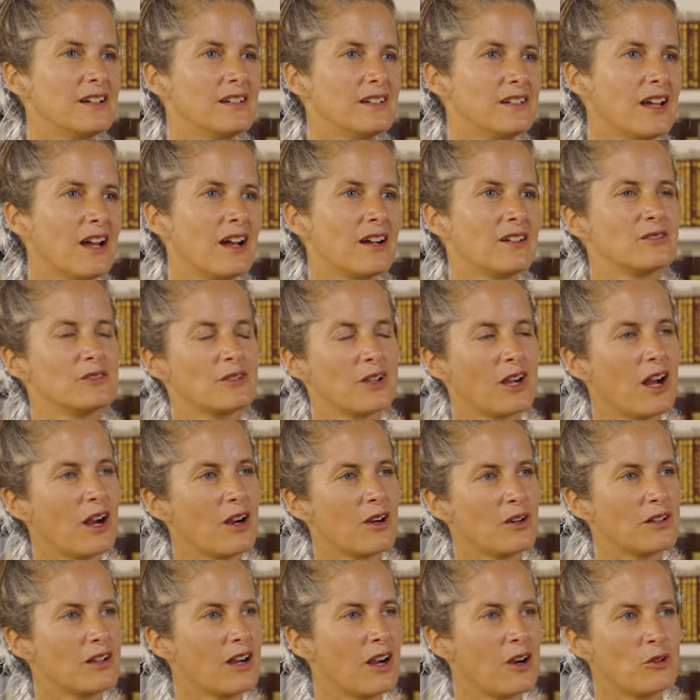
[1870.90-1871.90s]
yeah, how,
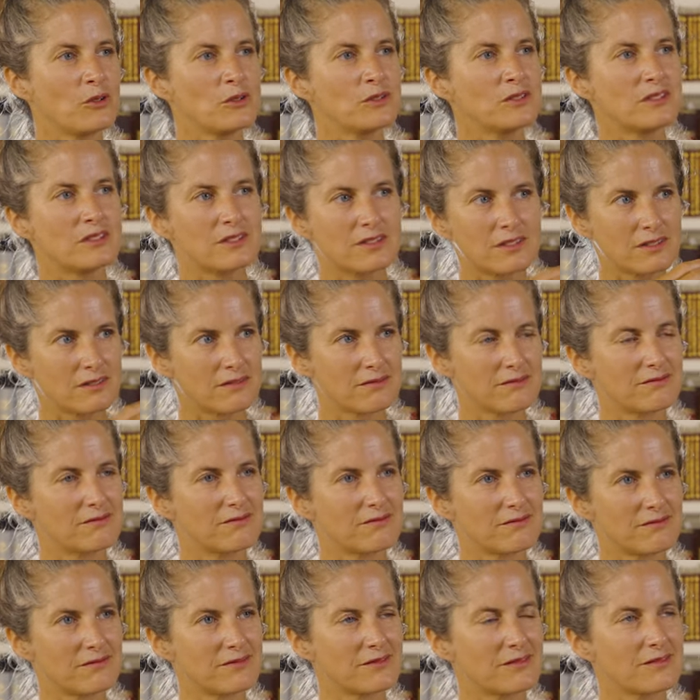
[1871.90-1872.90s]
how
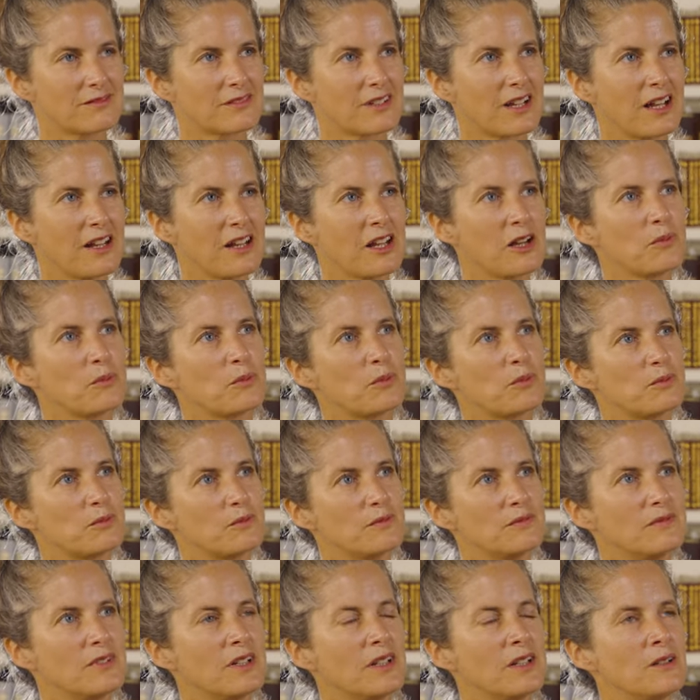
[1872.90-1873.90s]
can I
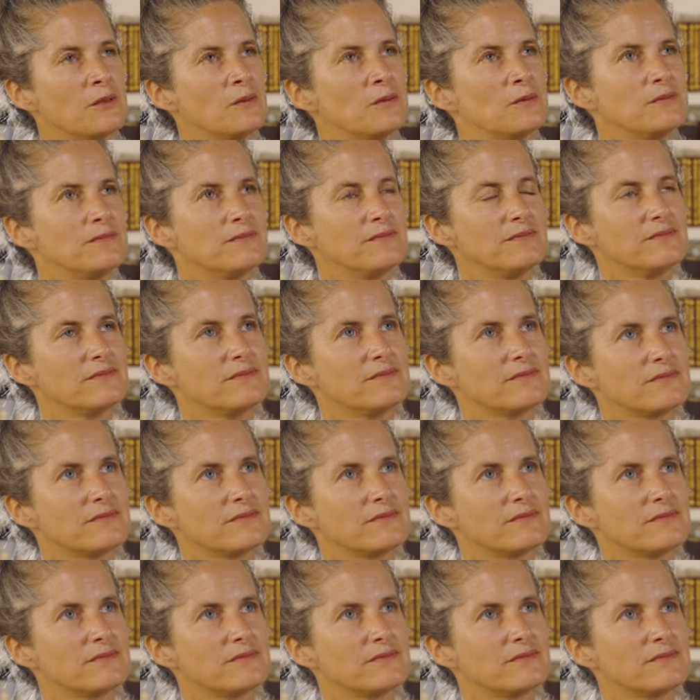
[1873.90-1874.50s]
um,